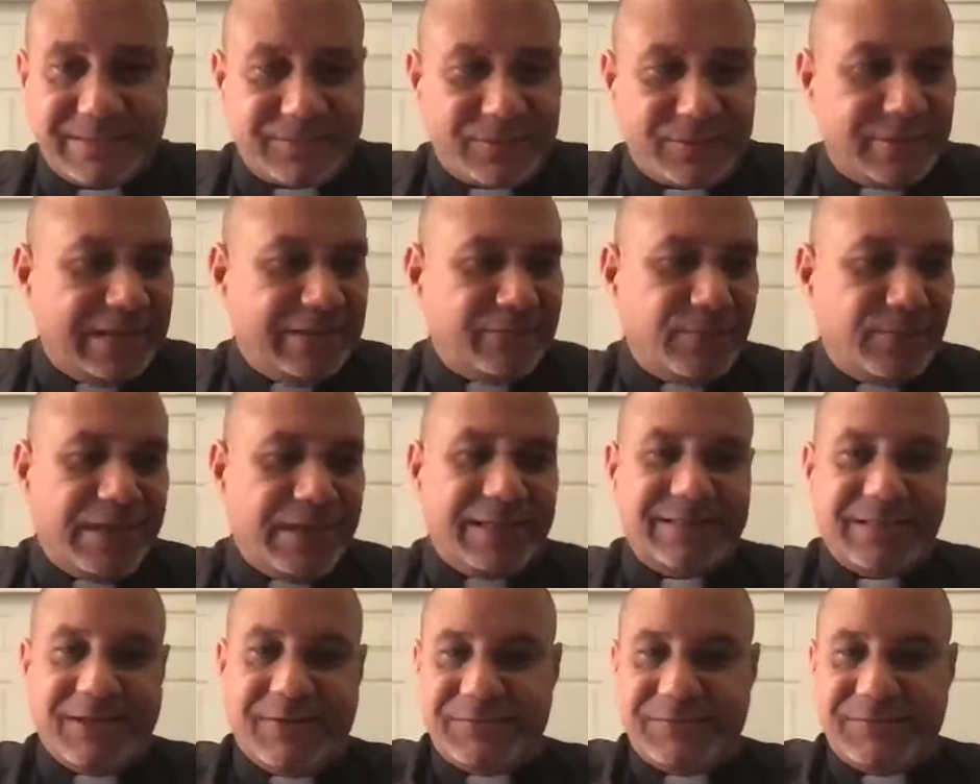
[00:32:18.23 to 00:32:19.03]
So that's why
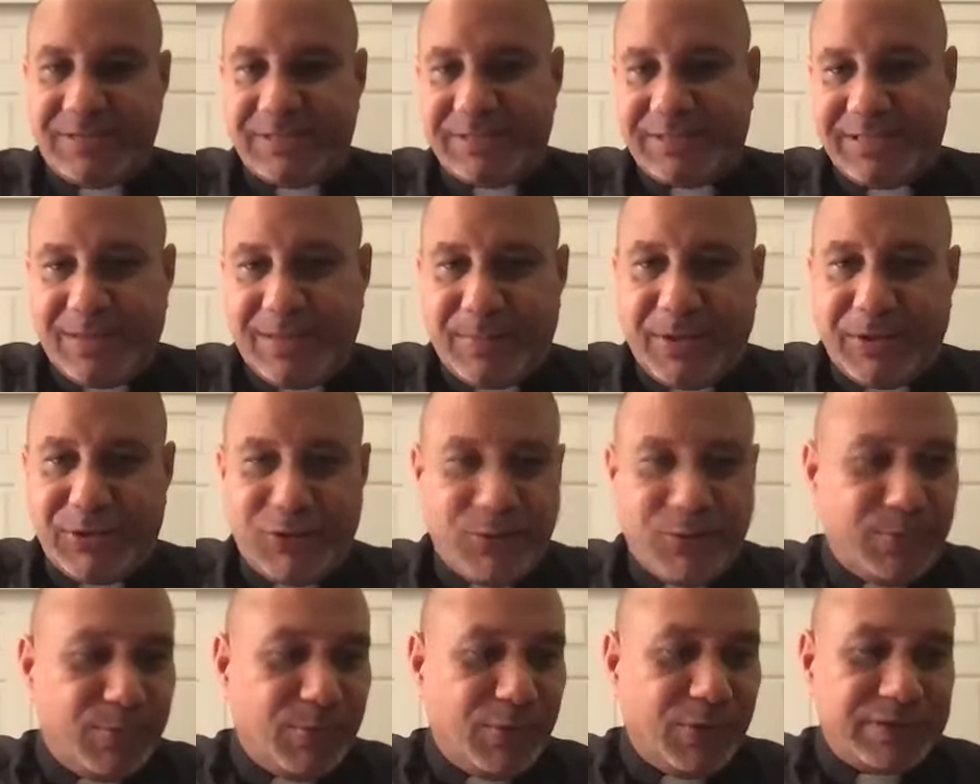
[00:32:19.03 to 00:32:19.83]
I love that about
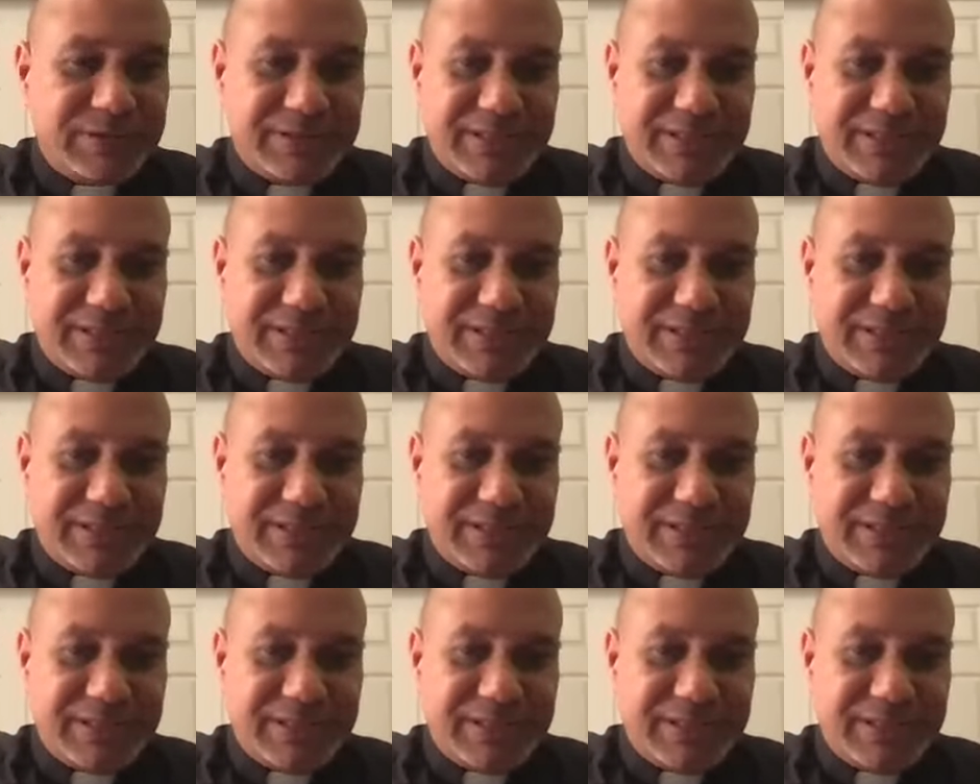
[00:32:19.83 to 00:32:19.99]
your book,